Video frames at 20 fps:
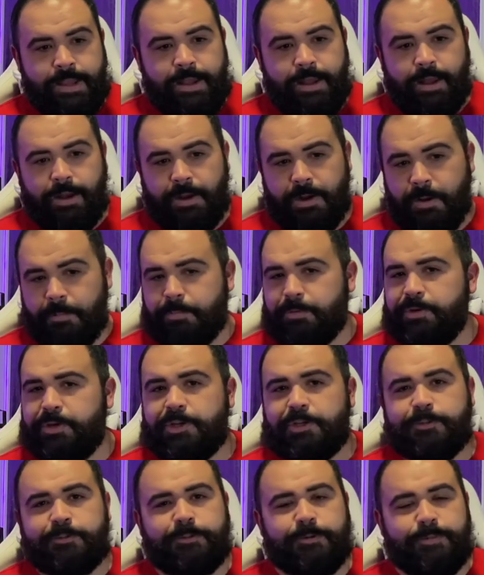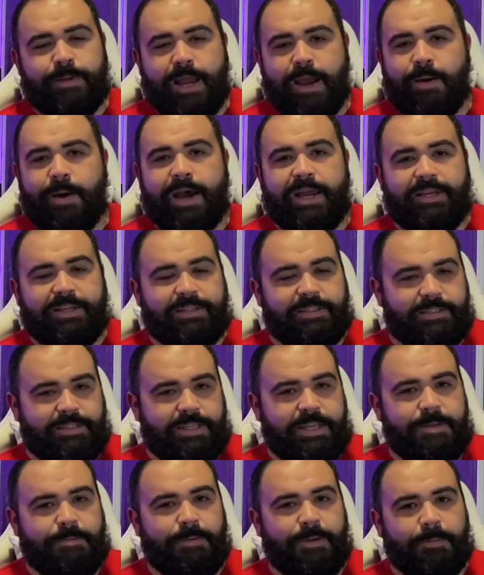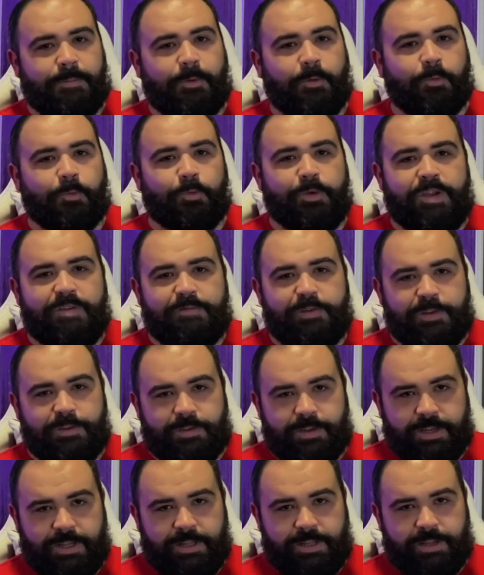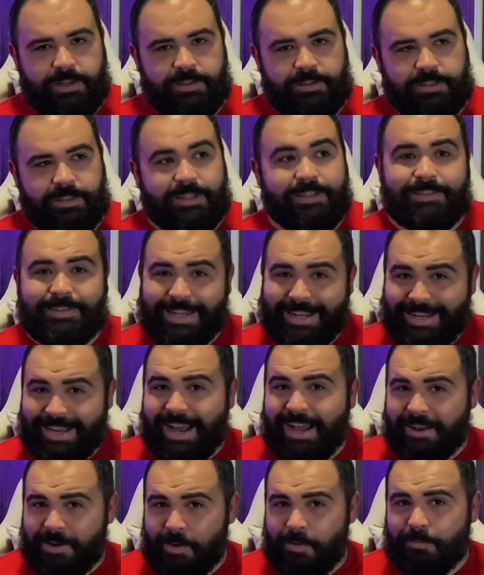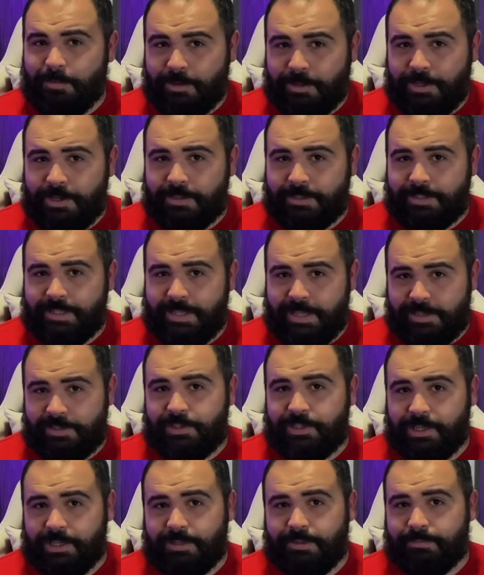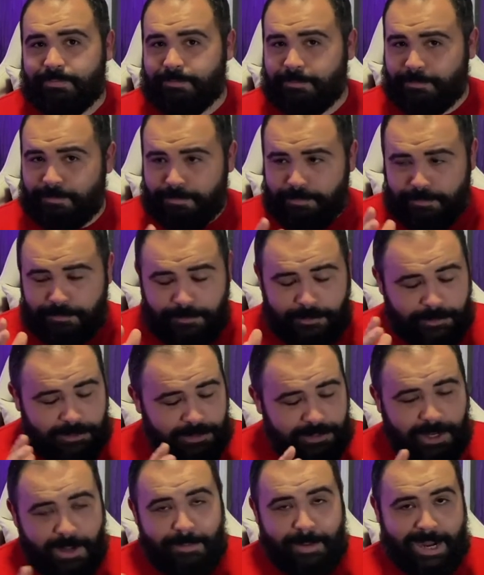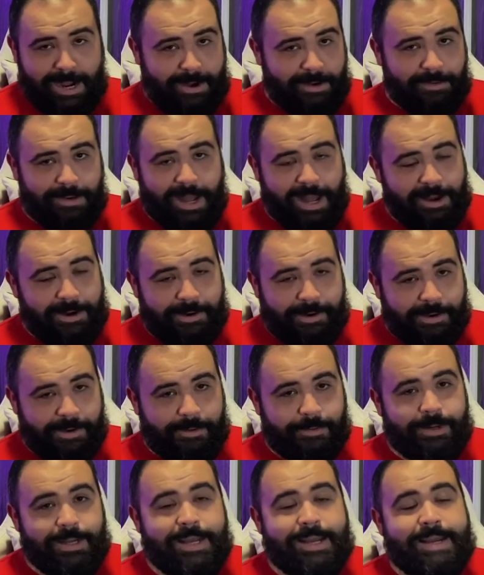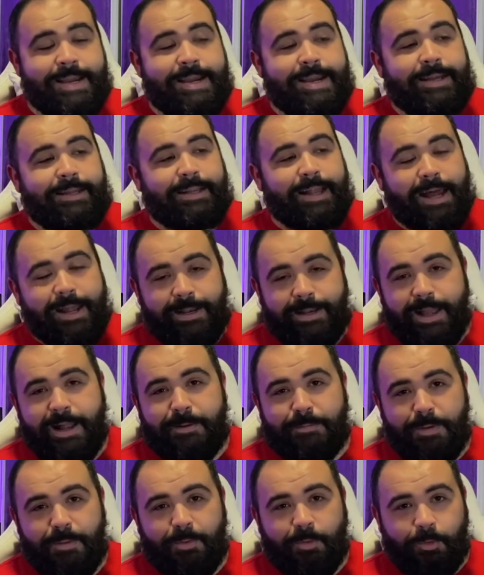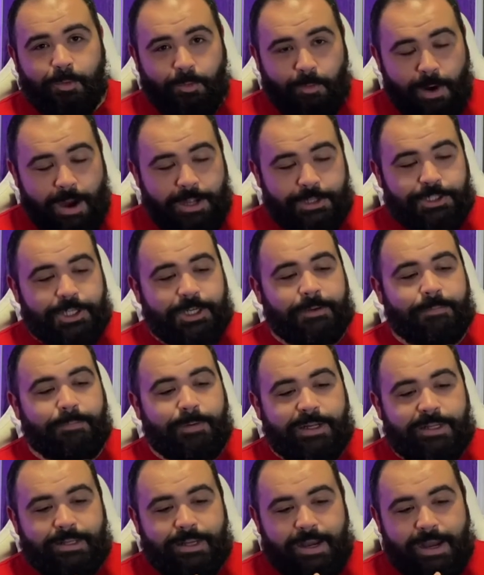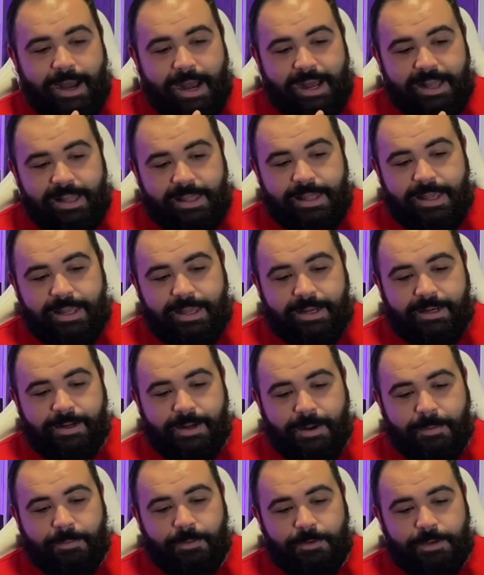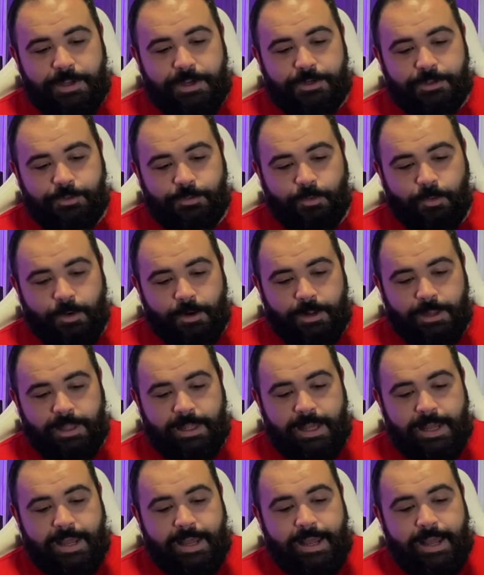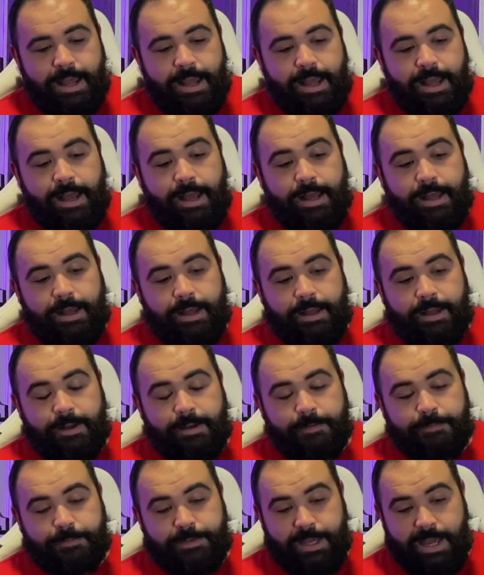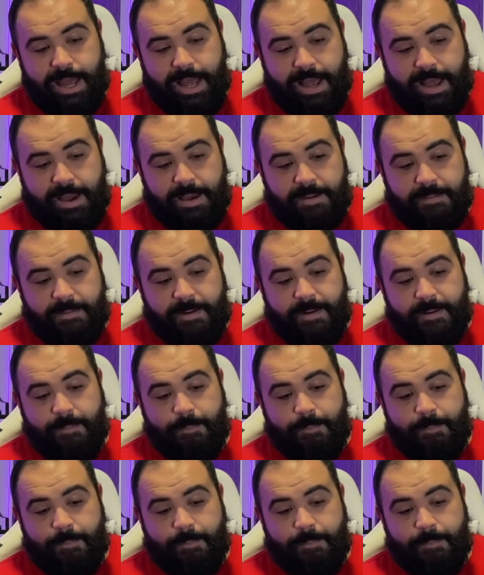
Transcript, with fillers: a couple years from now, I could see people revisiting this, because it got overlooked this year, somehow, I don't know. Not a lot of people were watching, but I think in a couple years worth of time,